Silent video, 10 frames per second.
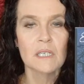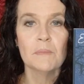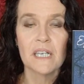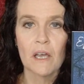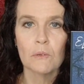
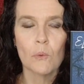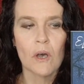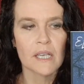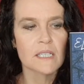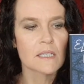But
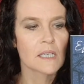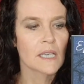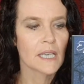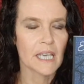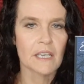otherwise,
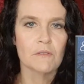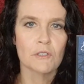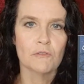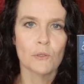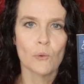even
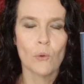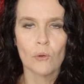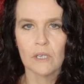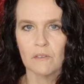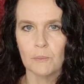if
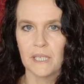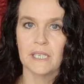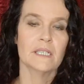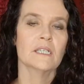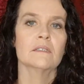you're a
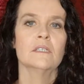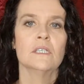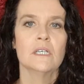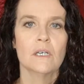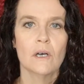beginner
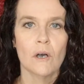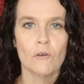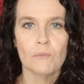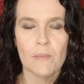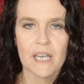
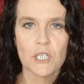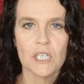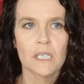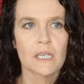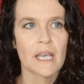of
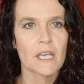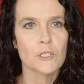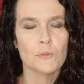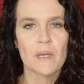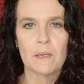magic
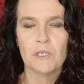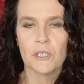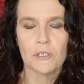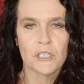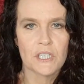and you maybe
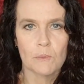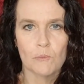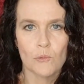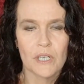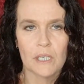notice
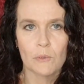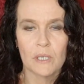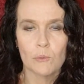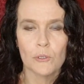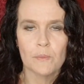some really
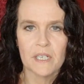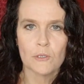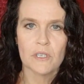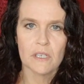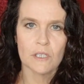
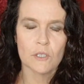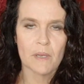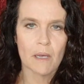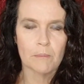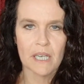rudimentary things
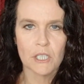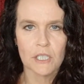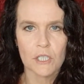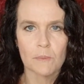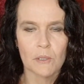about magic
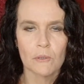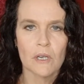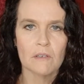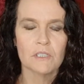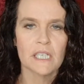and
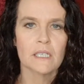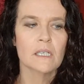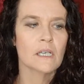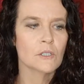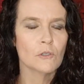spellcrafting,
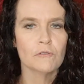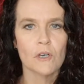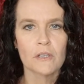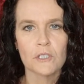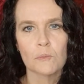you'll
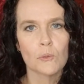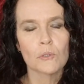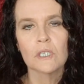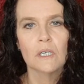find this book